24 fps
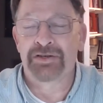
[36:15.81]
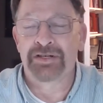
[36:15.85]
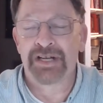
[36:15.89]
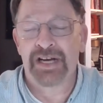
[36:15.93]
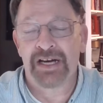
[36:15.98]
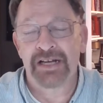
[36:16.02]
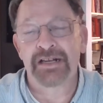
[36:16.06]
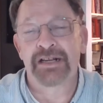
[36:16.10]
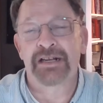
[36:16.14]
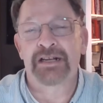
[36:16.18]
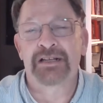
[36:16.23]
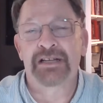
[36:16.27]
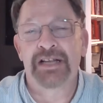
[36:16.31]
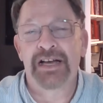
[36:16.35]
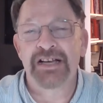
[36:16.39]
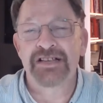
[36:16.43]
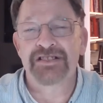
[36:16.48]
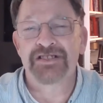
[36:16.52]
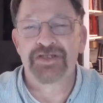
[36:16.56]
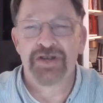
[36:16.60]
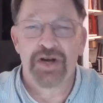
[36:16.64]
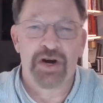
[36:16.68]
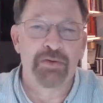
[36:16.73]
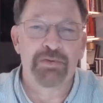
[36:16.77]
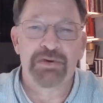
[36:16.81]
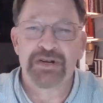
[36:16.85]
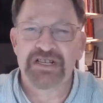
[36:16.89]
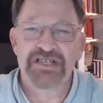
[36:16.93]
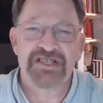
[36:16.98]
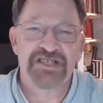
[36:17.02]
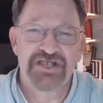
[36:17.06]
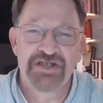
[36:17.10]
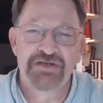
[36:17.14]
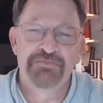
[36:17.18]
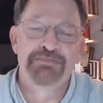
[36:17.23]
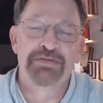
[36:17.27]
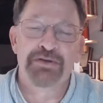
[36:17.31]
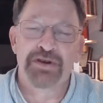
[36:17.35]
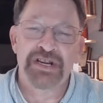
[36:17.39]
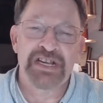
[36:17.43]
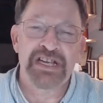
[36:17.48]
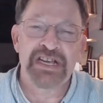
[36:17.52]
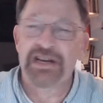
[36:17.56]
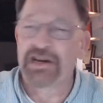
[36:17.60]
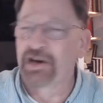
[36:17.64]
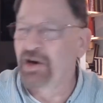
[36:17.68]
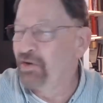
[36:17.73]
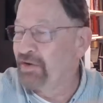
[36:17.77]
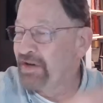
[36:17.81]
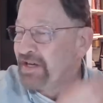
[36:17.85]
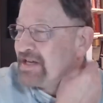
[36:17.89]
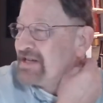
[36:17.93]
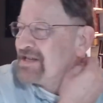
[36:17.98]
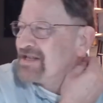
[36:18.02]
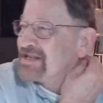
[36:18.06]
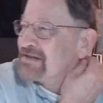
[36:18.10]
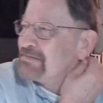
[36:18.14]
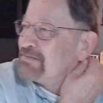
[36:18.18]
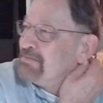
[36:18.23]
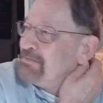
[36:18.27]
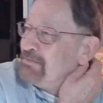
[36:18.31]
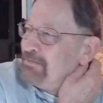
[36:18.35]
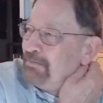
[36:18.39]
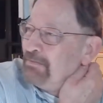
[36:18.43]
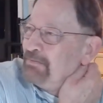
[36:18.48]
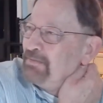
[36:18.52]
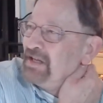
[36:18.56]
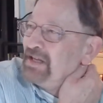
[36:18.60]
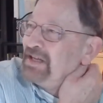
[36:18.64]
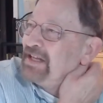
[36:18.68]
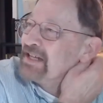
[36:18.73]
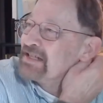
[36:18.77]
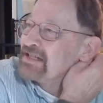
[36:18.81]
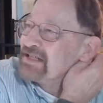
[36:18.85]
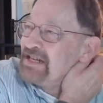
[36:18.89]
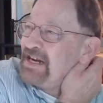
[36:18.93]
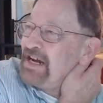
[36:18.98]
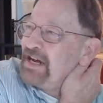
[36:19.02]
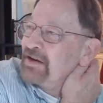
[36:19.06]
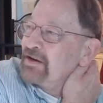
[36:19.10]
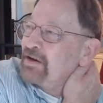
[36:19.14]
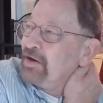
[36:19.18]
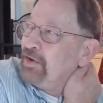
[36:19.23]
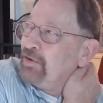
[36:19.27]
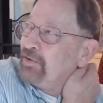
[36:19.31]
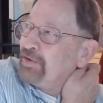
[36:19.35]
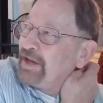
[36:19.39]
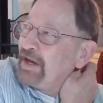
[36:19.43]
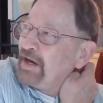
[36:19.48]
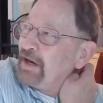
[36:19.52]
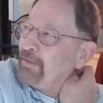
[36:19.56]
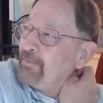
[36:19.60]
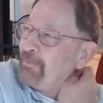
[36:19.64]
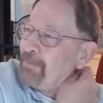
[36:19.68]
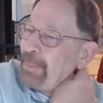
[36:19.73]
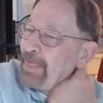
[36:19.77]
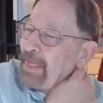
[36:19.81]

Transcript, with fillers: Dunn in class know what a superego is, but let's not go there.